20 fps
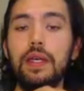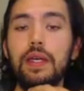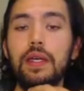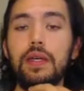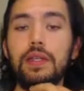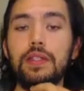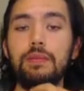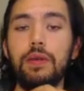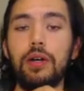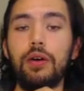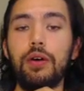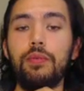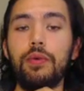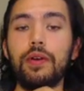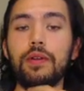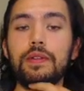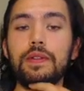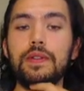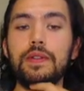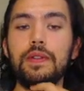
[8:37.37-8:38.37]

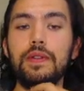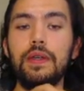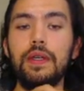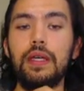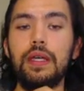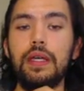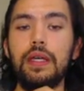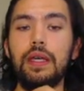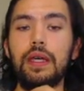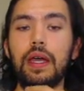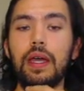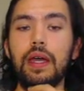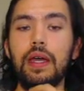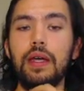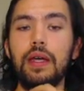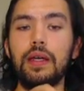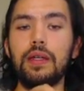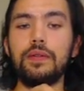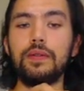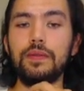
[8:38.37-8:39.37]
spellbooks,
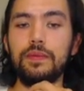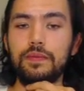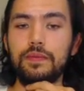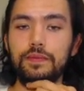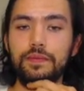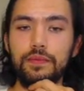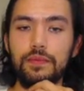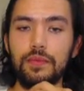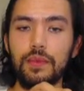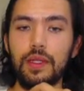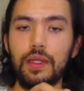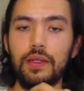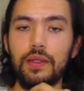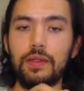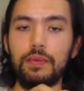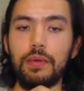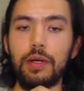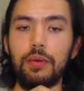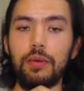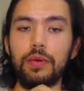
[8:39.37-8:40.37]
and
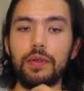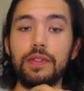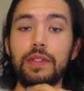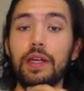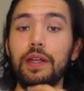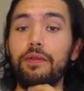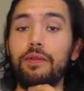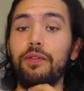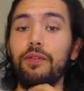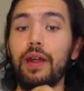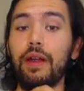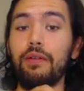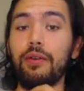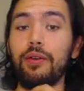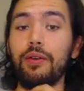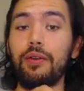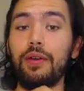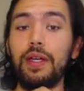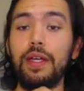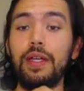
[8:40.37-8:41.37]
spellbooks take
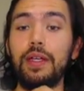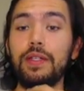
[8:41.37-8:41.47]
forever.